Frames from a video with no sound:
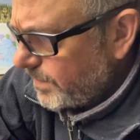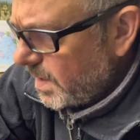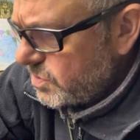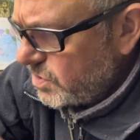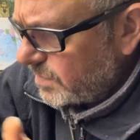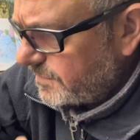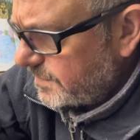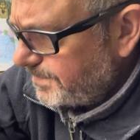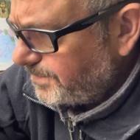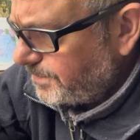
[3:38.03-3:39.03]
stuff,
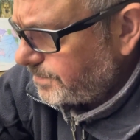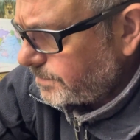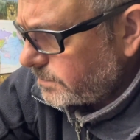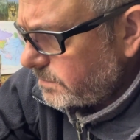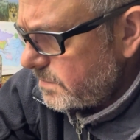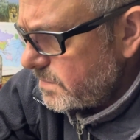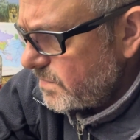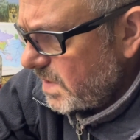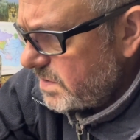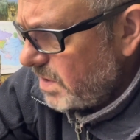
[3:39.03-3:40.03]

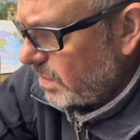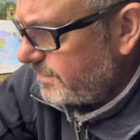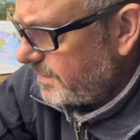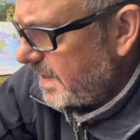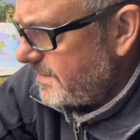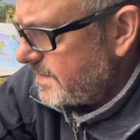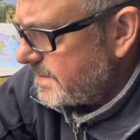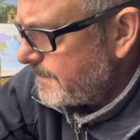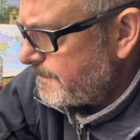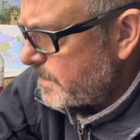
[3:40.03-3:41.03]
to hold the flavours.
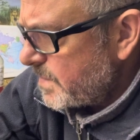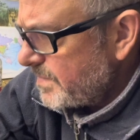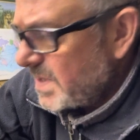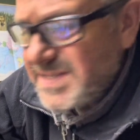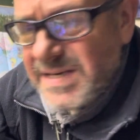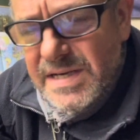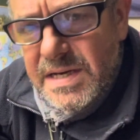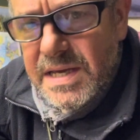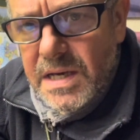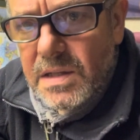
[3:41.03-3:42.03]
So you're going to
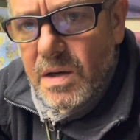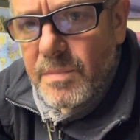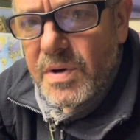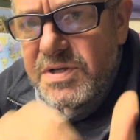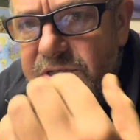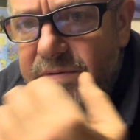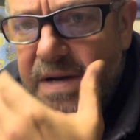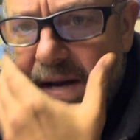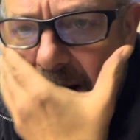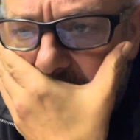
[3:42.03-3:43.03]
get a lot of moisture in
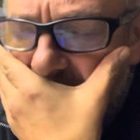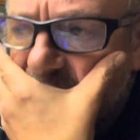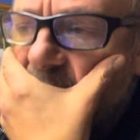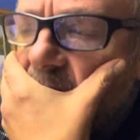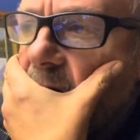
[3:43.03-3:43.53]
an aromatic.